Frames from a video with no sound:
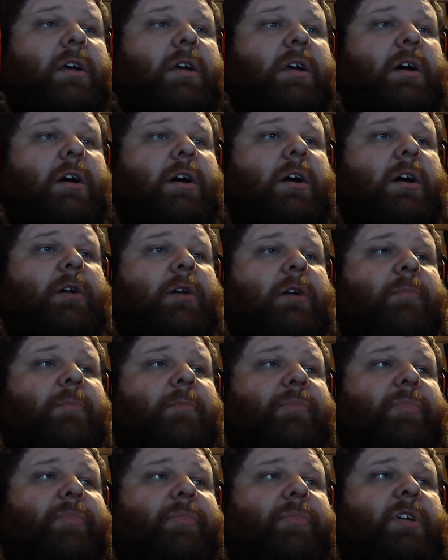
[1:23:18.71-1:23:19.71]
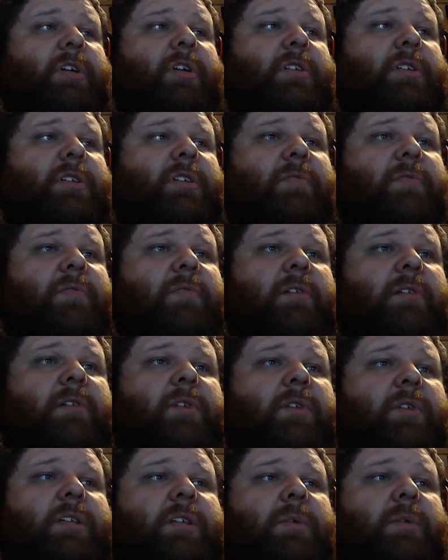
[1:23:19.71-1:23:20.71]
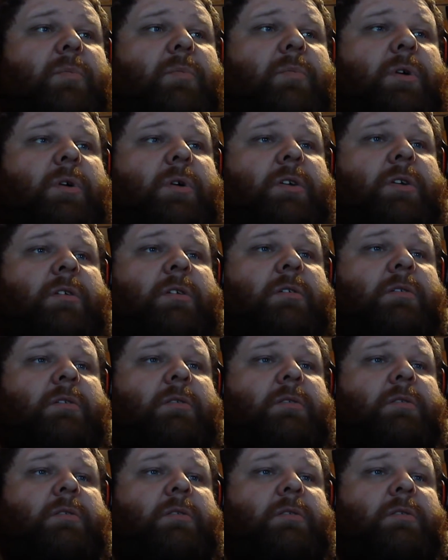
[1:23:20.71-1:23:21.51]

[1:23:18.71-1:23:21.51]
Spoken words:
Because like Final Fantasy 1,